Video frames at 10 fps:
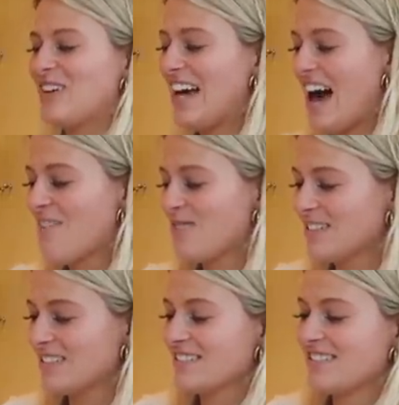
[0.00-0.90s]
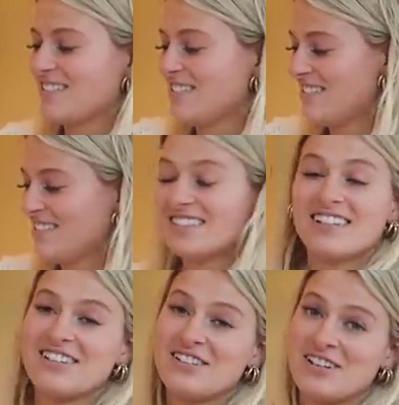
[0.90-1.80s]
my apples.
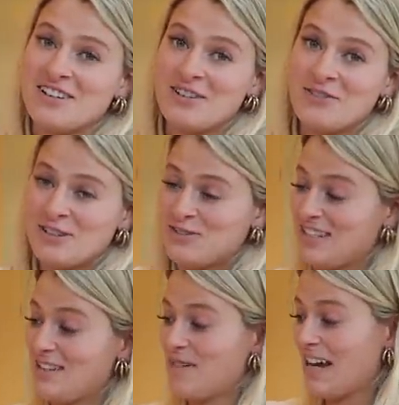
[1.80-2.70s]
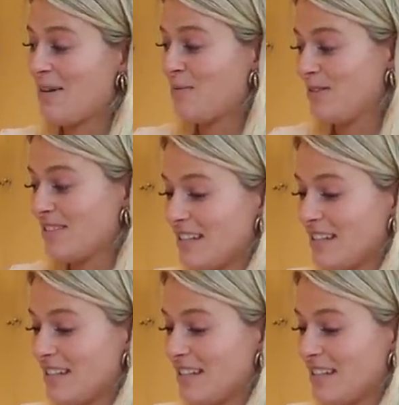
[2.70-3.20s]
You would have seen my apples